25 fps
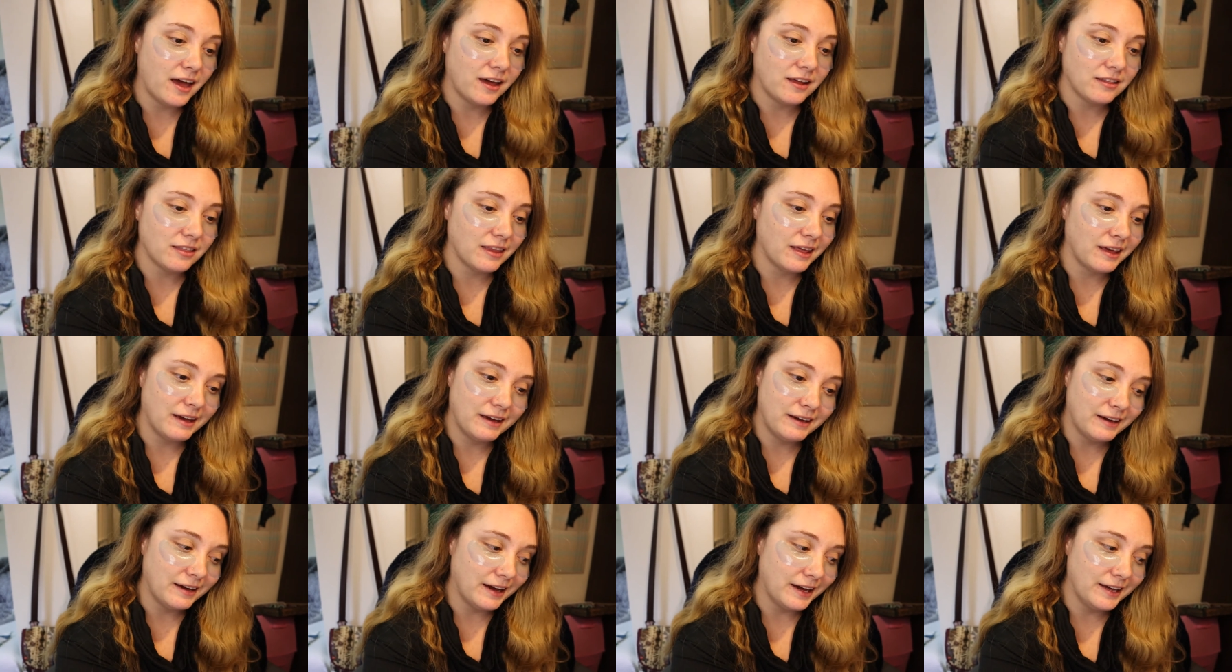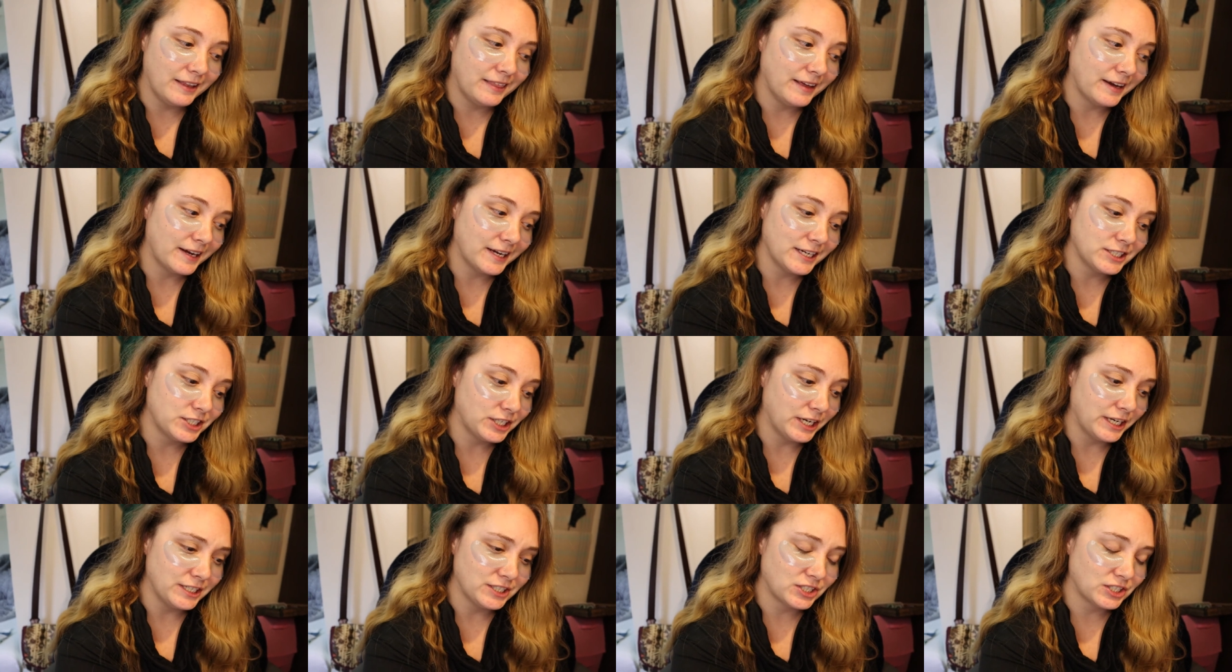and like I think I
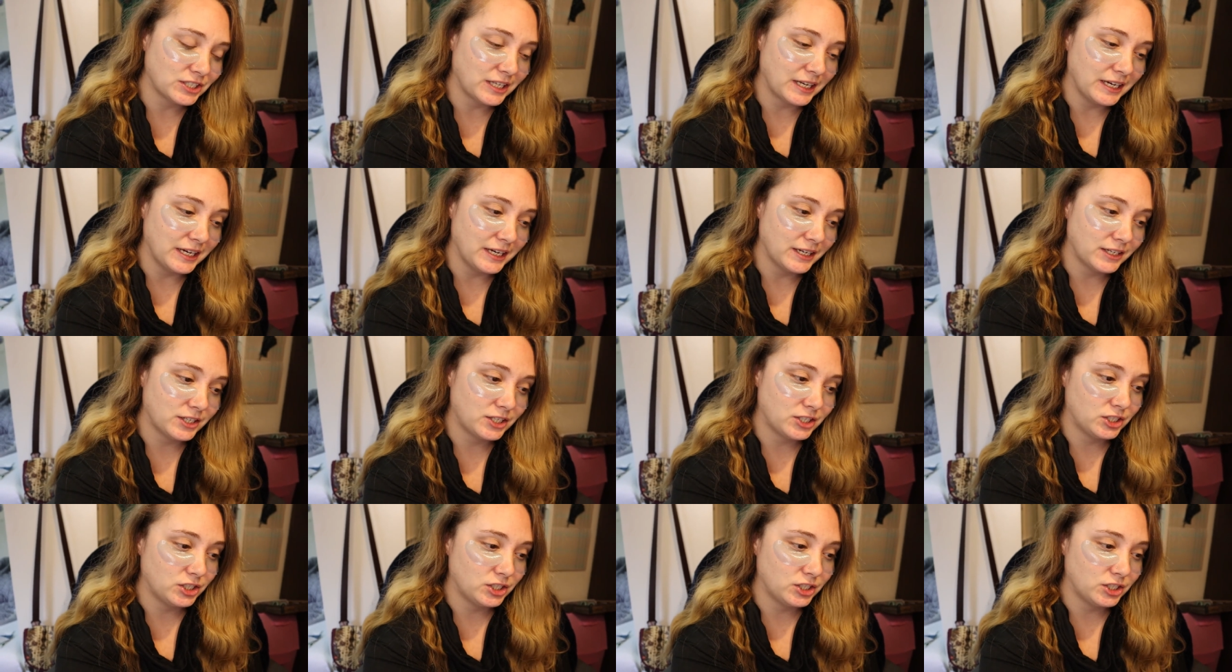changed like